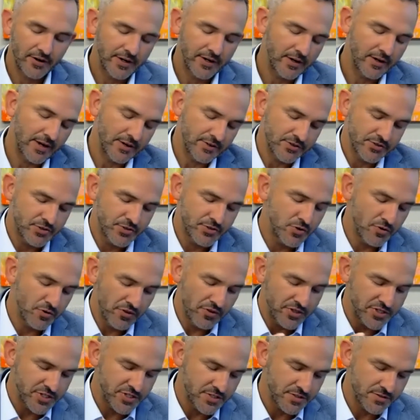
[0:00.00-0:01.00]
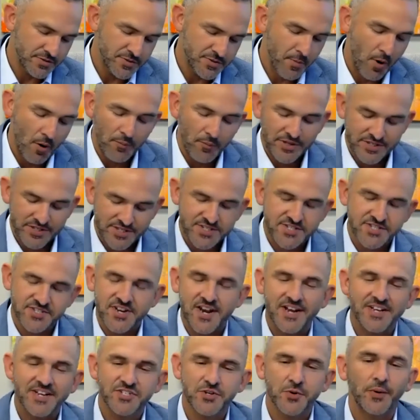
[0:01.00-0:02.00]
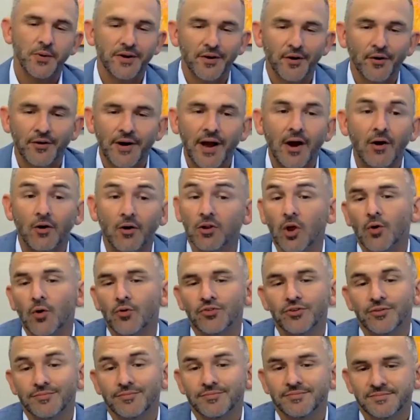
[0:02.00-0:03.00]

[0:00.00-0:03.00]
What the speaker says: and two of the small businesses next to it are now closed.